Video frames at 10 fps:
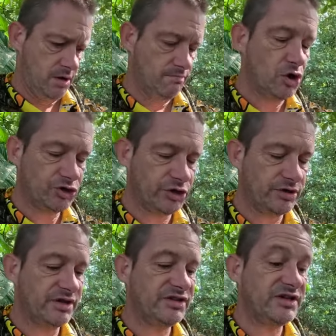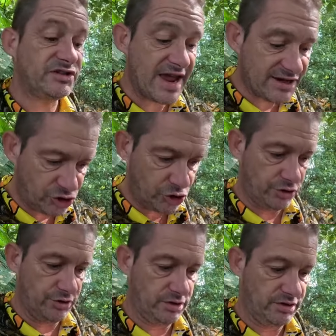motion
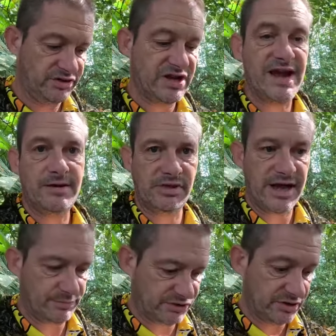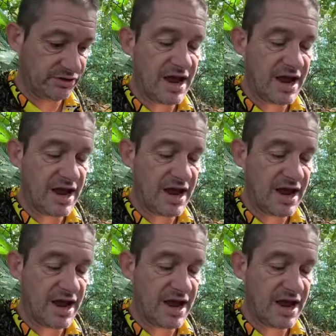detection time lapse and